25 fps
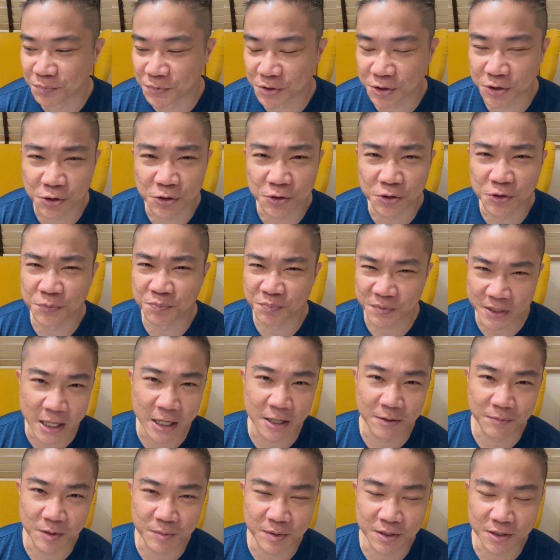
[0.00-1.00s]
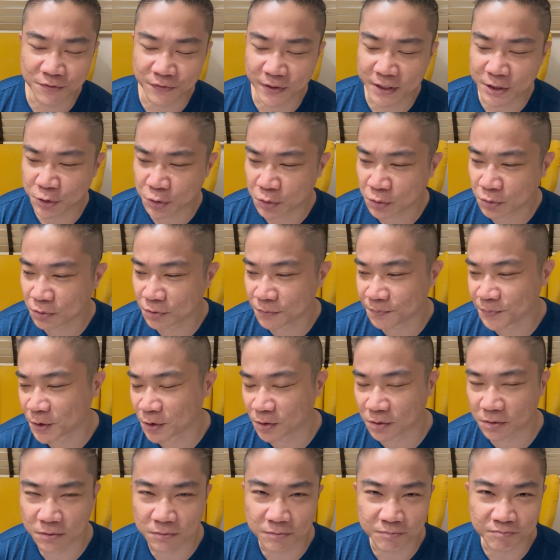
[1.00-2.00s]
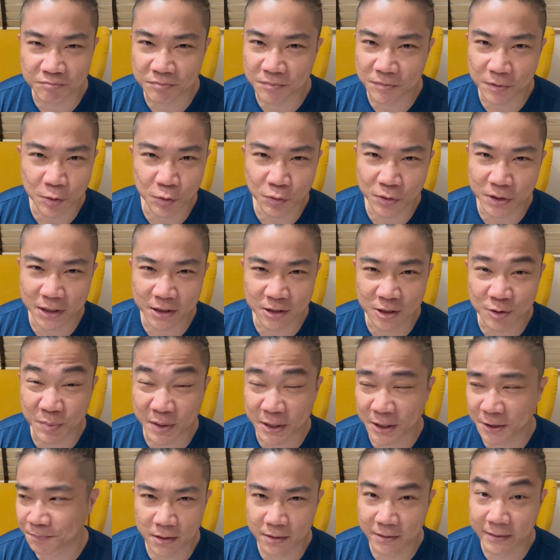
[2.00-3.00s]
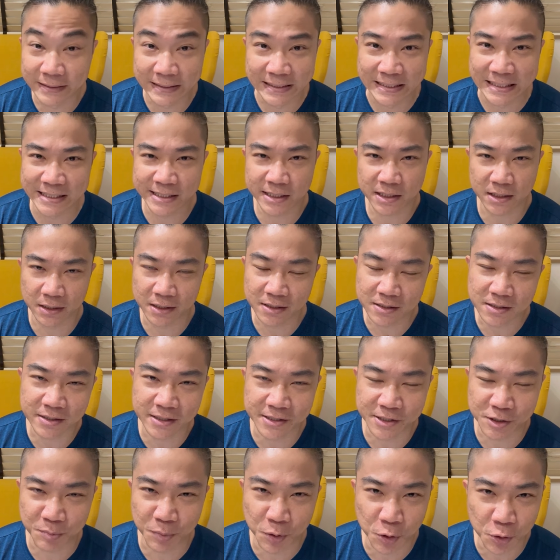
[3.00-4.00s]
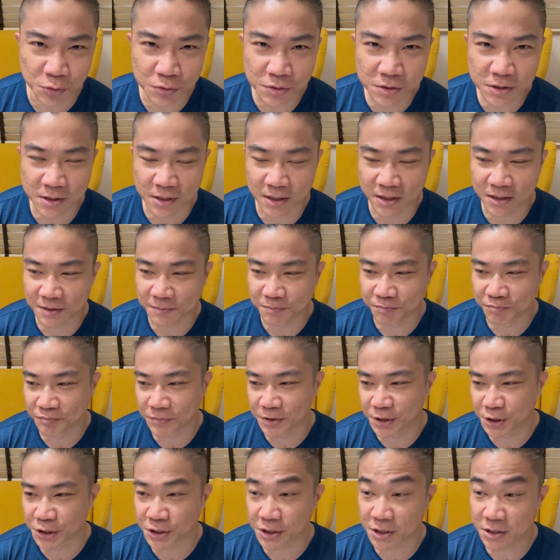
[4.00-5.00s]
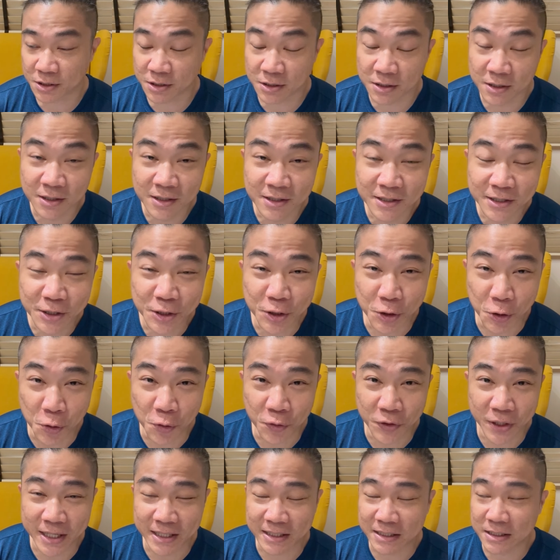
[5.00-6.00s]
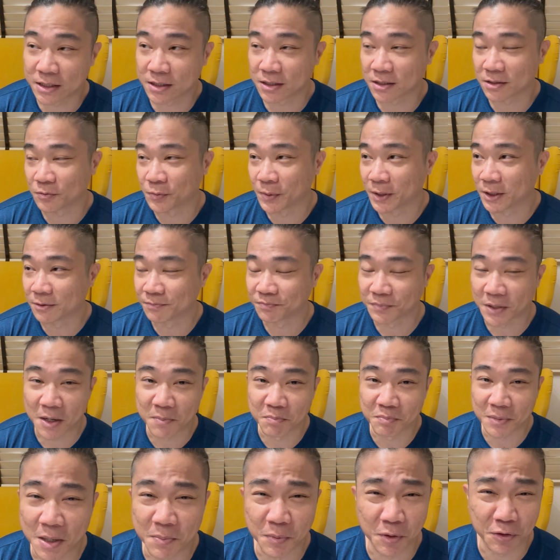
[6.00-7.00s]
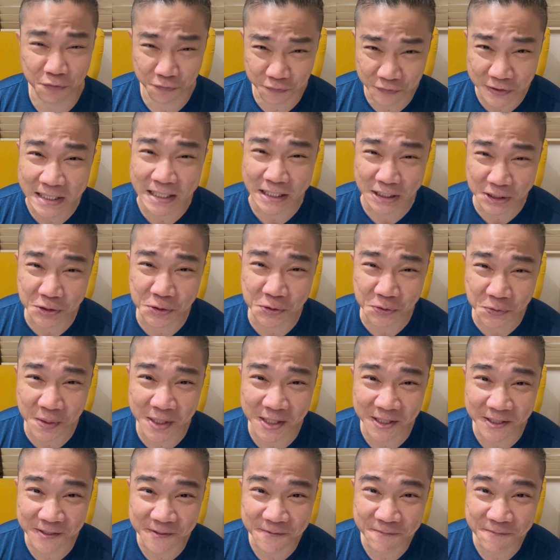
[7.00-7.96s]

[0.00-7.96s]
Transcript: So yeah, I mean, if I do, look a little bit listless, I suppose, just know that, well, I'm not feeling too well.